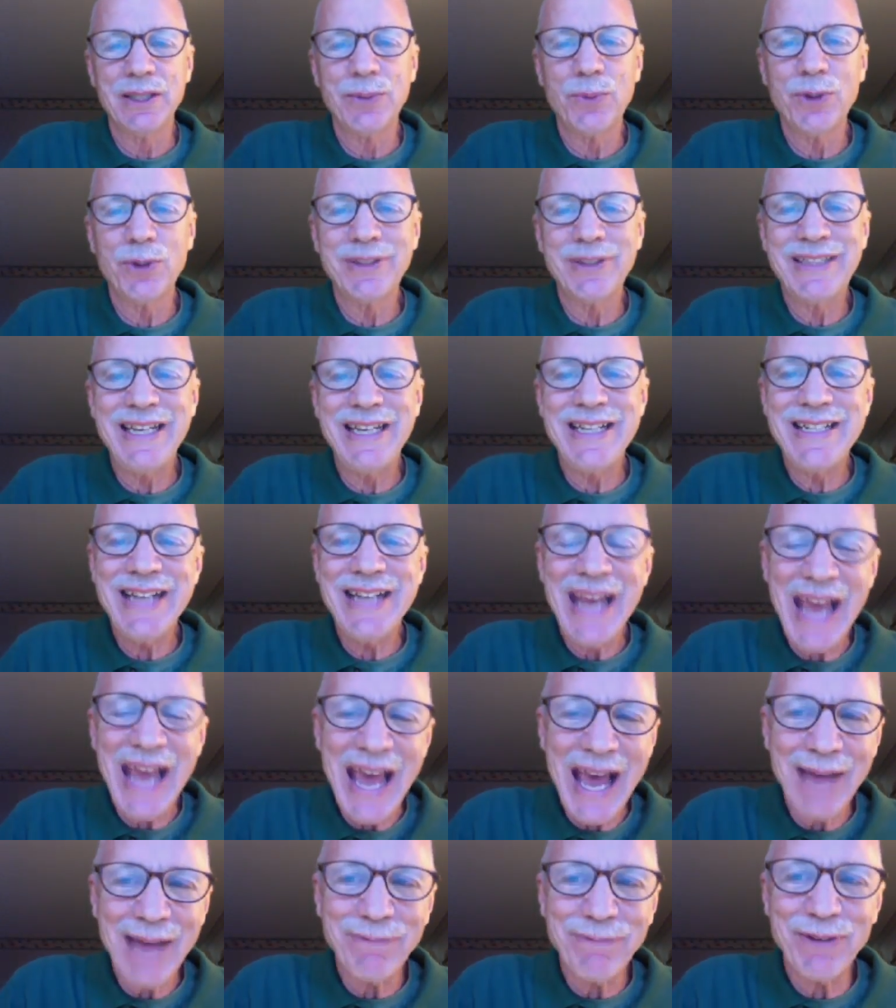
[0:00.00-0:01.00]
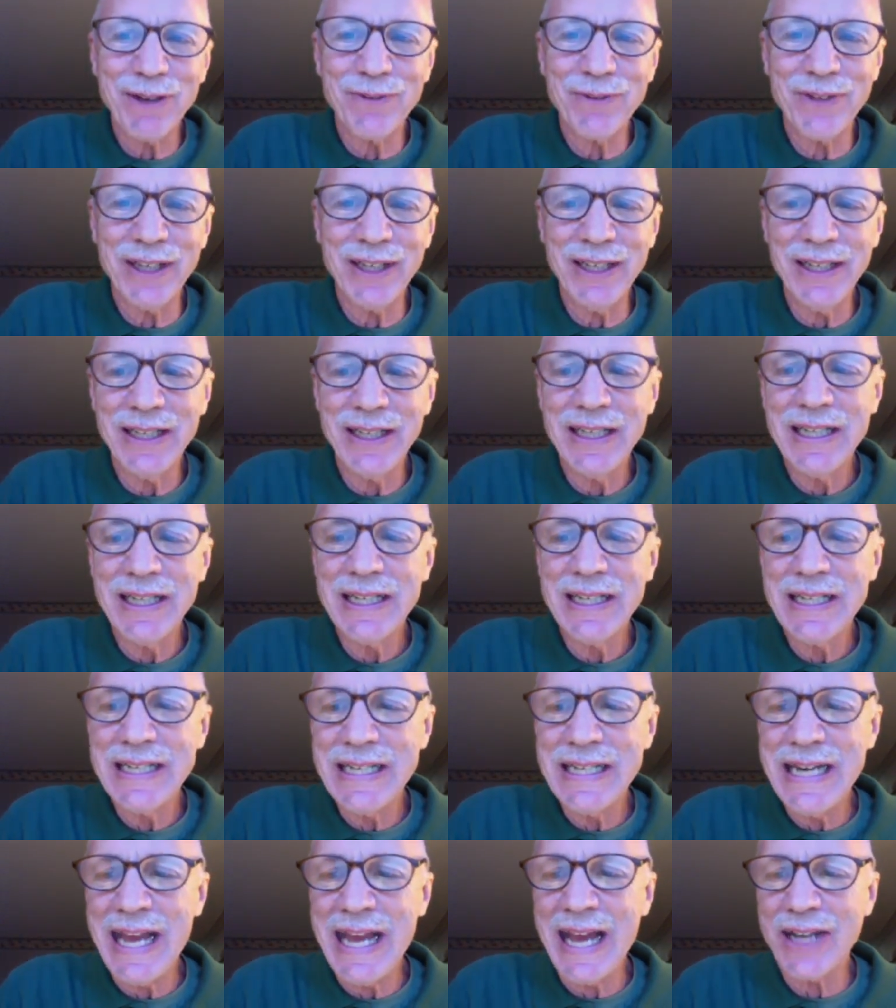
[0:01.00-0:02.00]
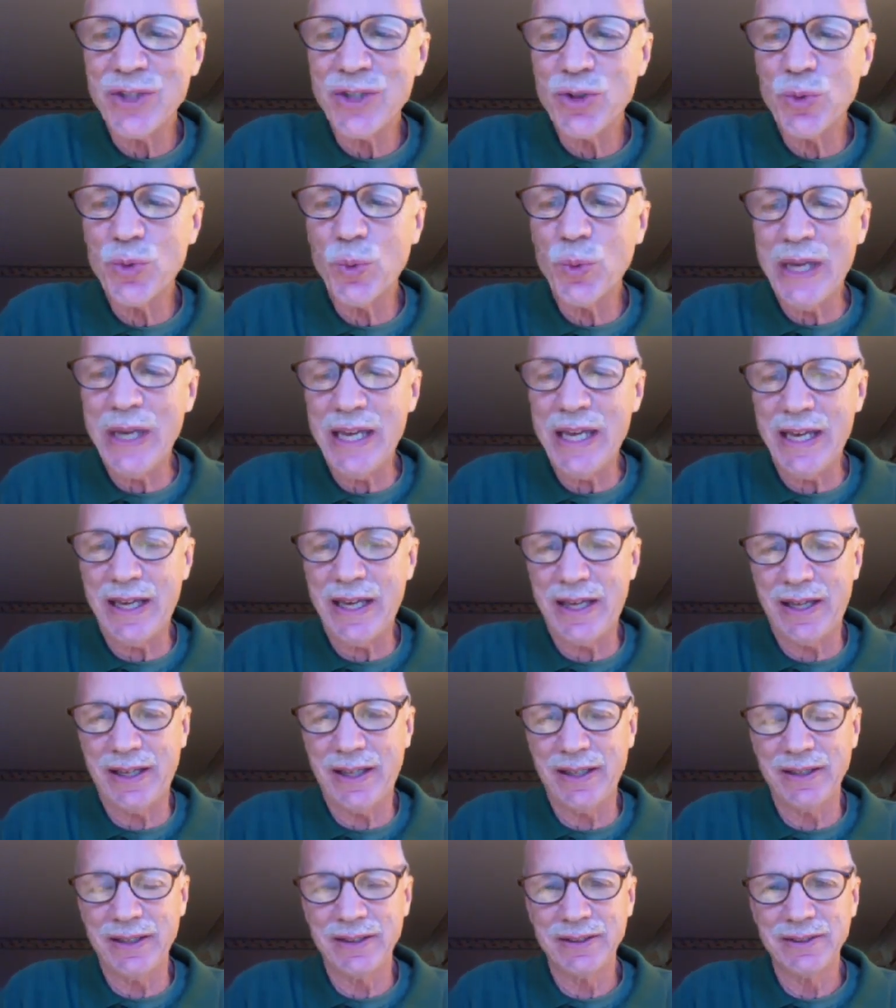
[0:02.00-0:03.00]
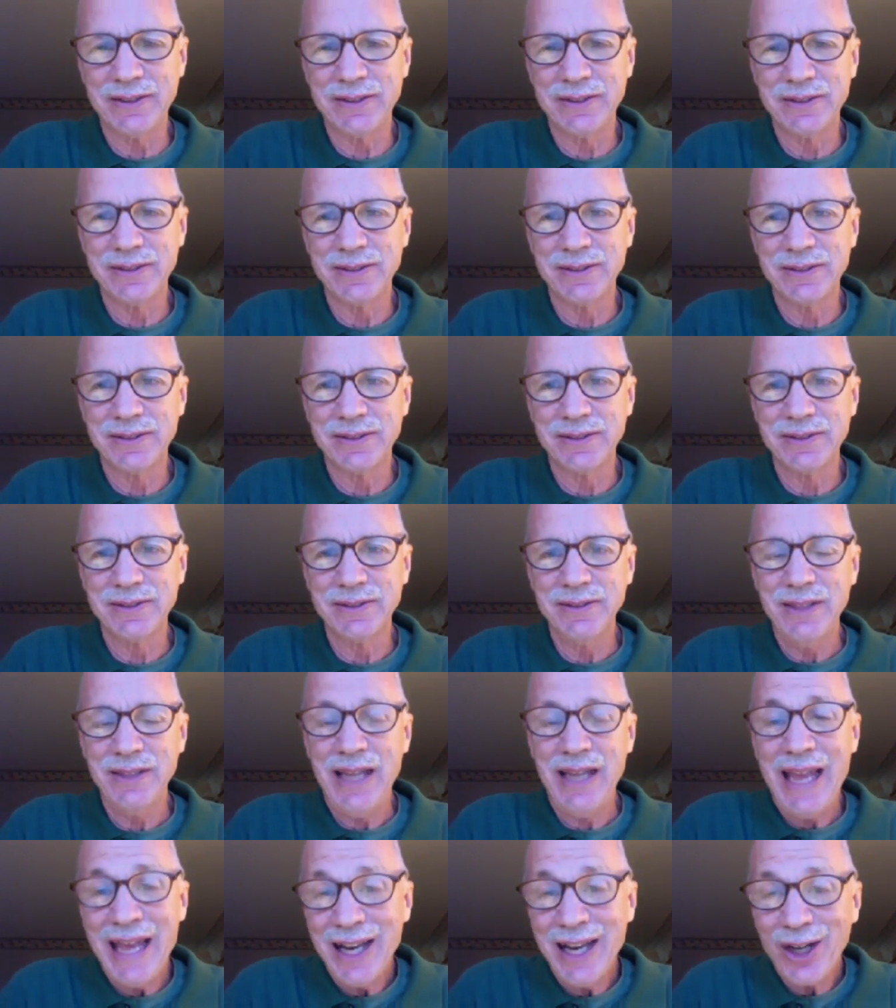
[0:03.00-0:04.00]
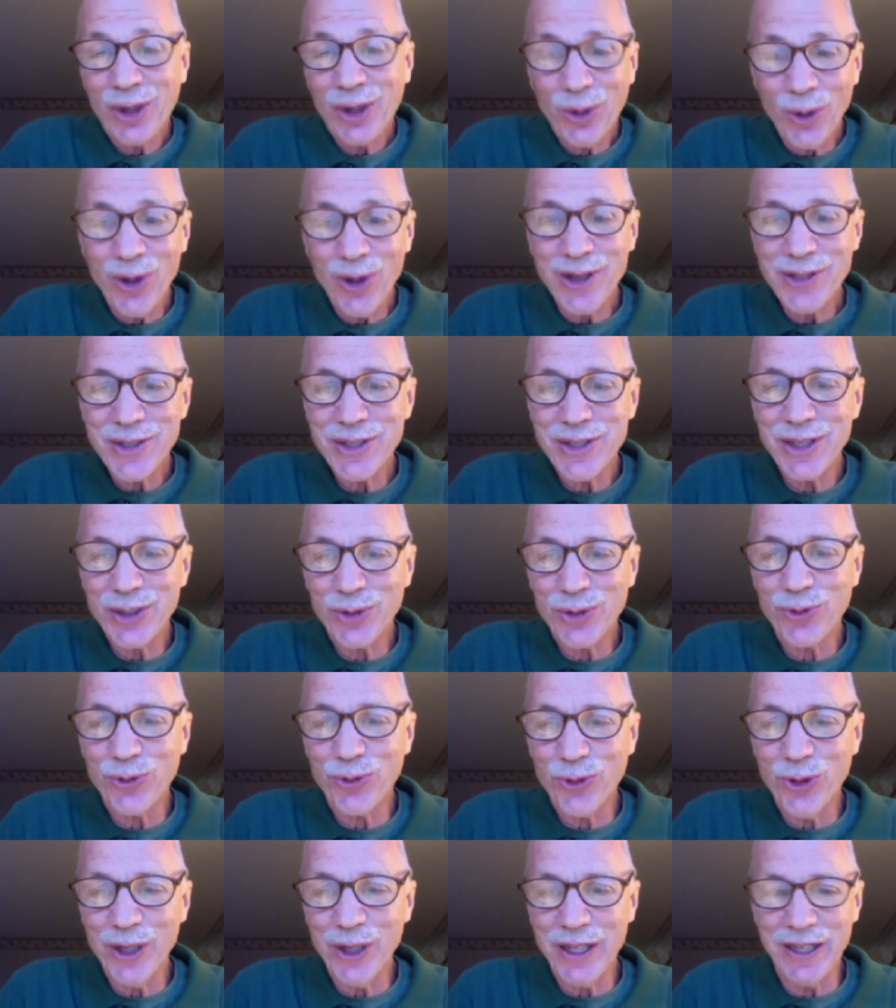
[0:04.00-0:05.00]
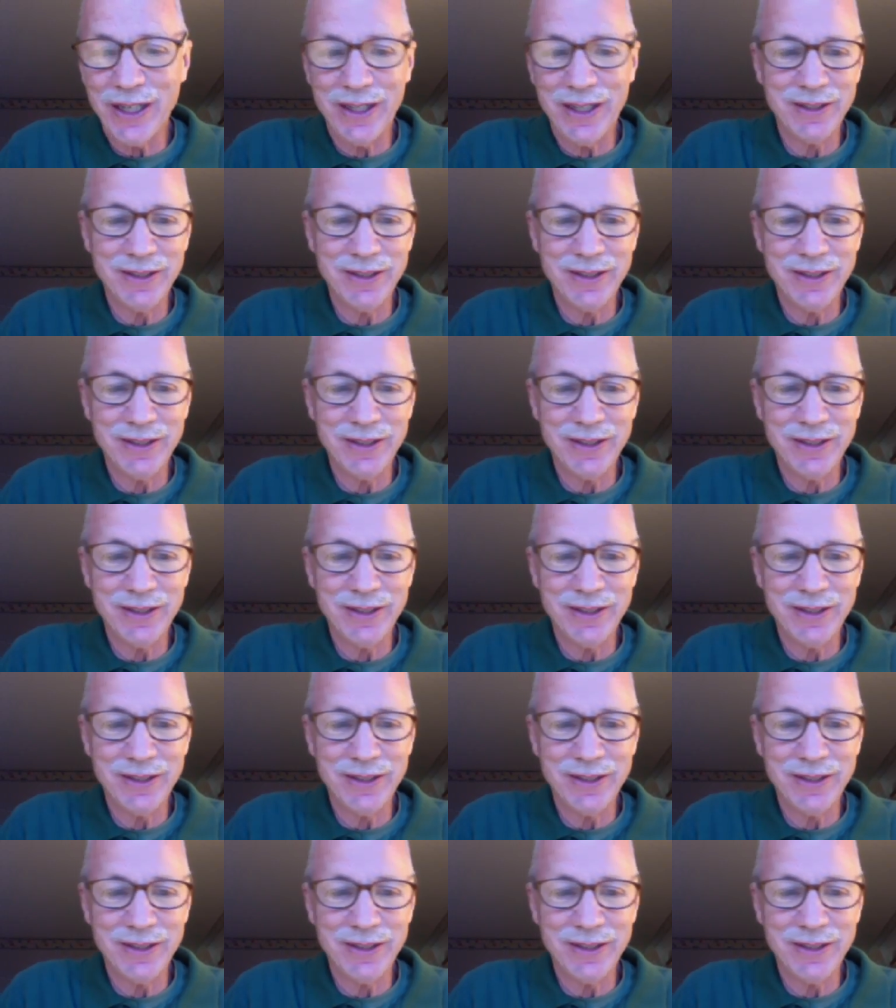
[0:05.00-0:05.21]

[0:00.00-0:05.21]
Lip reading: We'll teach half of it next week. And of course it's free.